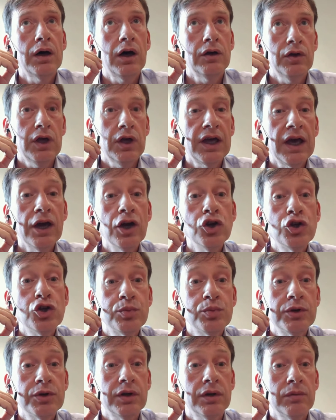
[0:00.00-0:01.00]

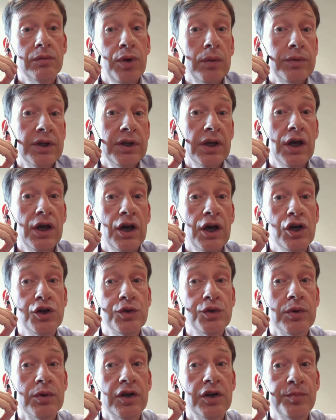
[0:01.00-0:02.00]
Engagement, public
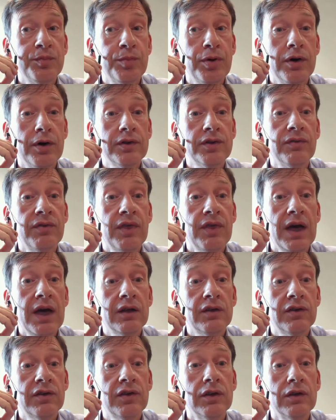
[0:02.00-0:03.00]
engagement is part of
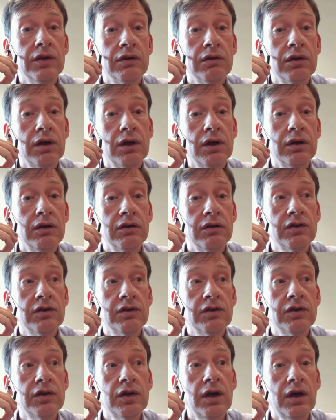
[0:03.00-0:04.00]
that,
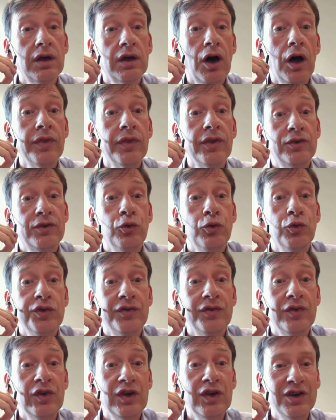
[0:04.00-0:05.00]
and other sorts of
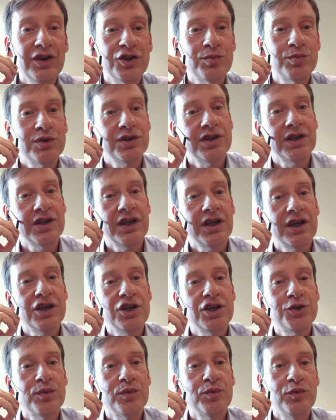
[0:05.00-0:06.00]
engagement
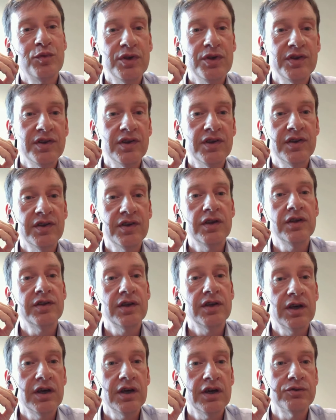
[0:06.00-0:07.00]
with businesses,
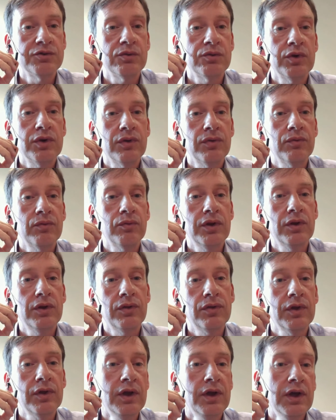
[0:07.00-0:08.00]
engagement with
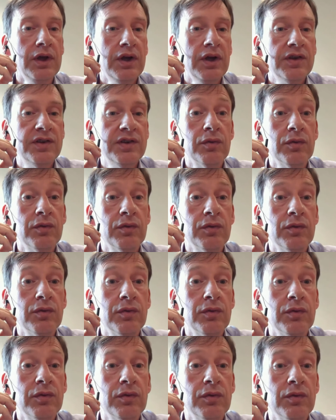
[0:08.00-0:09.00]
civil
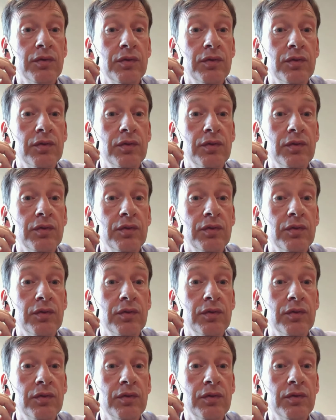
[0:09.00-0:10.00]
society groups,
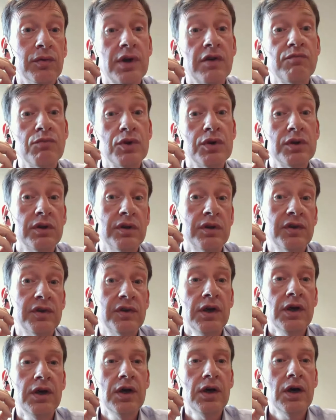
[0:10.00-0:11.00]
engagement with government
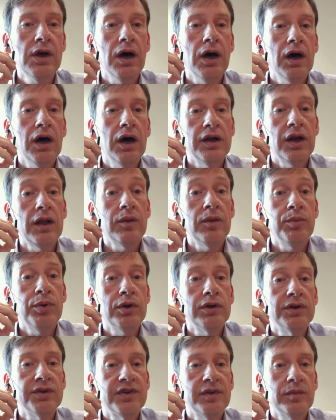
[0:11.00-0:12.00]
and other
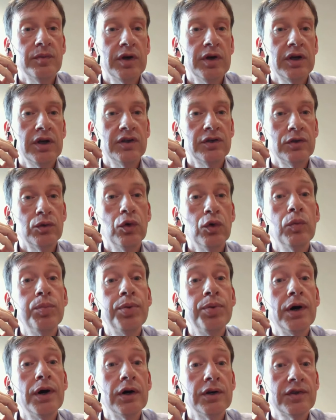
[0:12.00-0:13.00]
policymakers are all
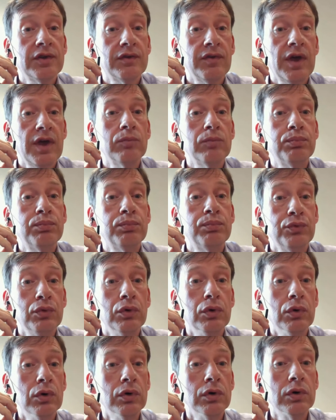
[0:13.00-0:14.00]
part of that
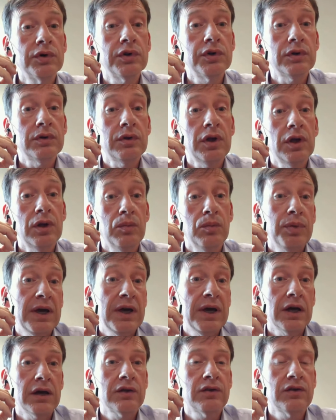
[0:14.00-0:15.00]
broad
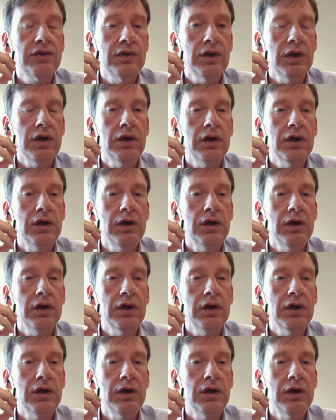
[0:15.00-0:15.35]
impact